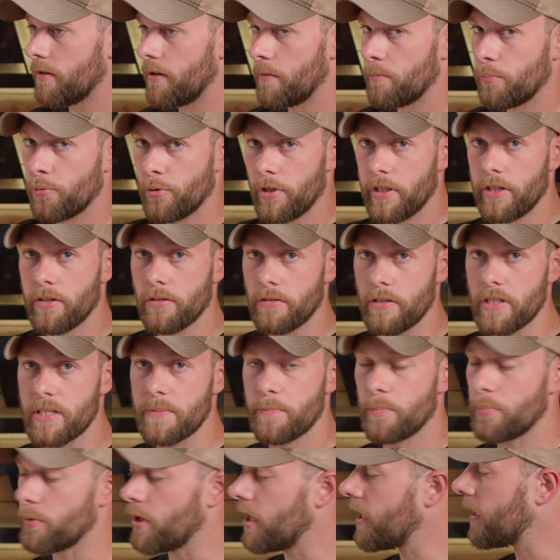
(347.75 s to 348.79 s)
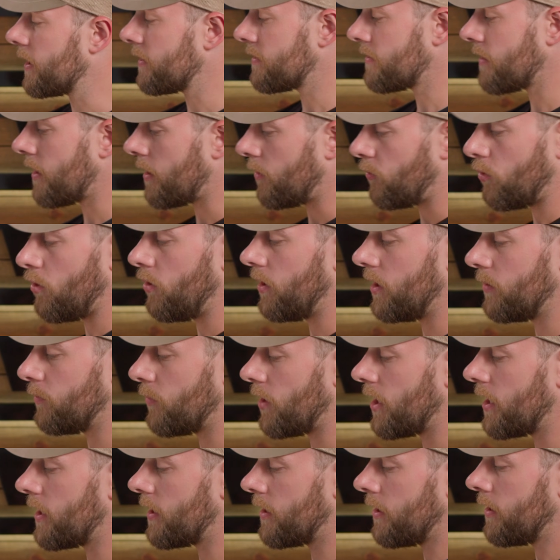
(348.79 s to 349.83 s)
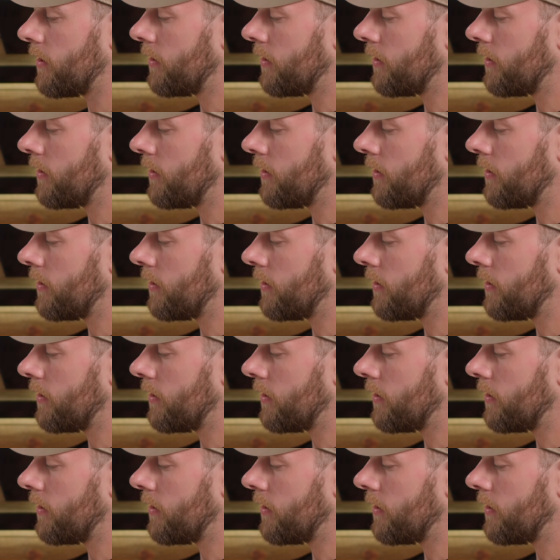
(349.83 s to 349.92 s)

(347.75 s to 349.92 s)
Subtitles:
a pretty crisp break. It's not a rolling break.